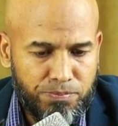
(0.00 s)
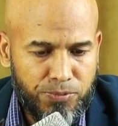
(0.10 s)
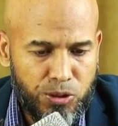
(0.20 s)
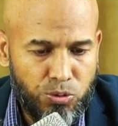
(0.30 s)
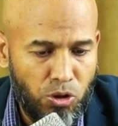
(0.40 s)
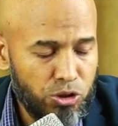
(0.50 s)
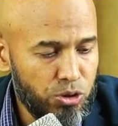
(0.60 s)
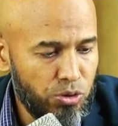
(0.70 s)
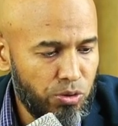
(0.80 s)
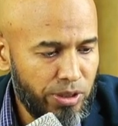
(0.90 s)
You
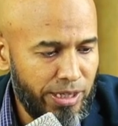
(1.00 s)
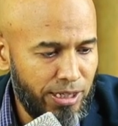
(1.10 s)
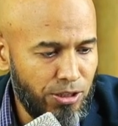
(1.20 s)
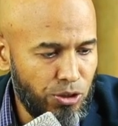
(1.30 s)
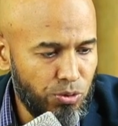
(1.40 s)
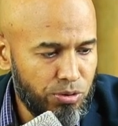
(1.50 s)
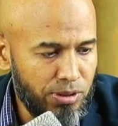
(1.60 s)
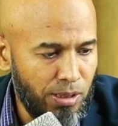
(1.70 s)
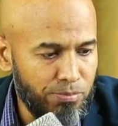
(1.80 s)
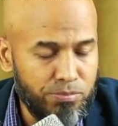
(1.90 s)
also can do
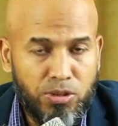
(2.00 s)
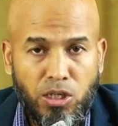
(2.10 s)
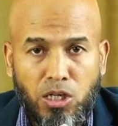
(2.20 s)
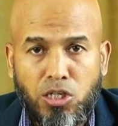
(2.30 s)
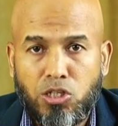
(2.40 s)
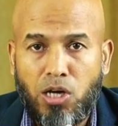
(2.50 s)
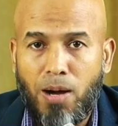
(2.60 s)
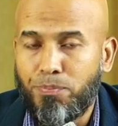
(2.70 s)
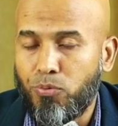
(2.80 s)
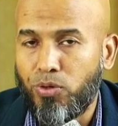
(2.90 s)
some
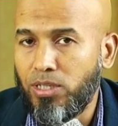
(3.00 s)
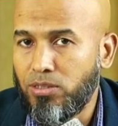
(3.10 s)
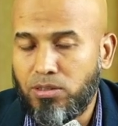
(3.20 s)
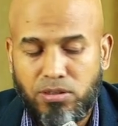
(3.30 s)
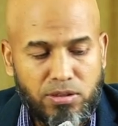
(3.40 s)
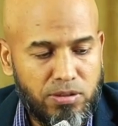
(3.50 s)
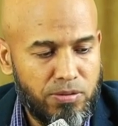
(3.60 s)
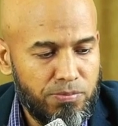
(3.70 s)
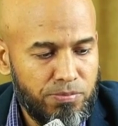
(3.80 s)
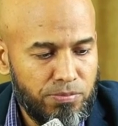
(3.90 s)
comparisons.
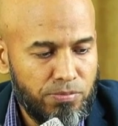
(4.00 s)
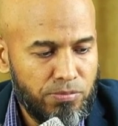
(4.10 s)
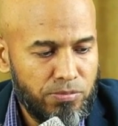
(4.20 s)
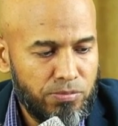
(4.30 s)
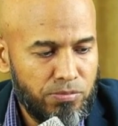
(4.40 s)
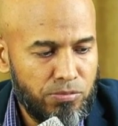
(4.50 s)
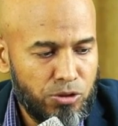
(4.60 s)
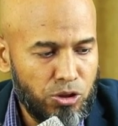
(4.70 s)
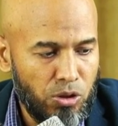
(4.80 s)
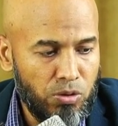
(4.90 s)

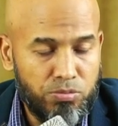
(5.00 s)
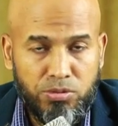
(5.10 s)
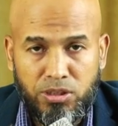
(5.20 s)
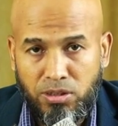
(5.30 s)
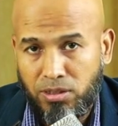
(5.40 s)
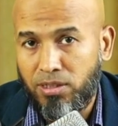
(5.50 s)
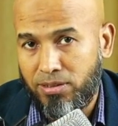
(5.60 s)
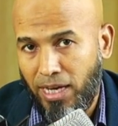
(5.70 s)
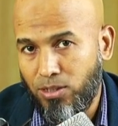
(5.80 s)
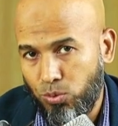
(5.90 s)
So these are things
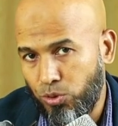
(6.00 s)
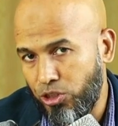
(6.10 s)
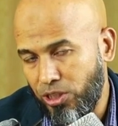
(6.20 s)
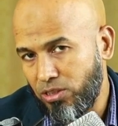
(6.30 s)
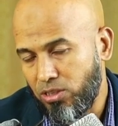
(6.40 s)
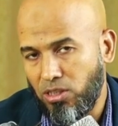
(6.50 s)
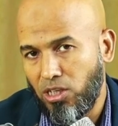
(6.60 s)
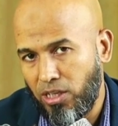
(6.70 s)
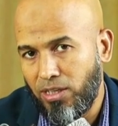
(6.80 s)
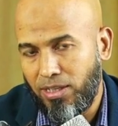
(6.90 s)
that we just
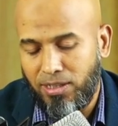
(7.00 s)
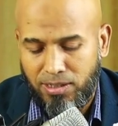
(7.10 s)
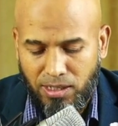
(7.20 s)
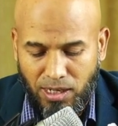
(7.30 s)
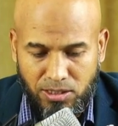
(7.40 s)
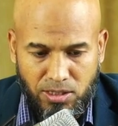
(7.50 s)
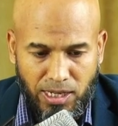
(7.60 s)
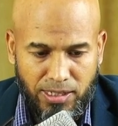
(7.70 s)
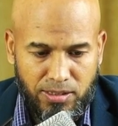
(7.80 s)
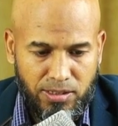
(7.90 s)
learned in the last
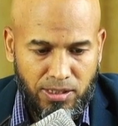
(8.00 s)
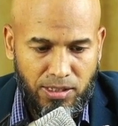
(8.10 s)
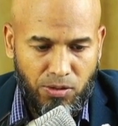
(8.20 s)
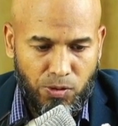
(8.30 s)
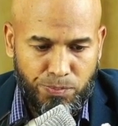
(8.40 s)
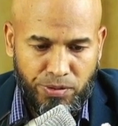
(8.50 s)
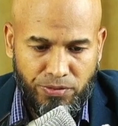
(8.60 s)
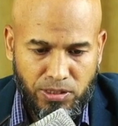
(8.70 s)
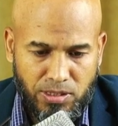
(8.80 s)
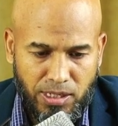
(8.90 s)
slide, in our
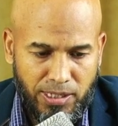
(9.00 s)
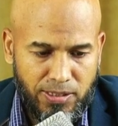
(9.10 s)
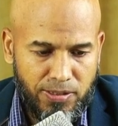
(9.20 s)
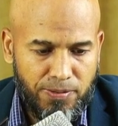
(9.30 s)
previous slide.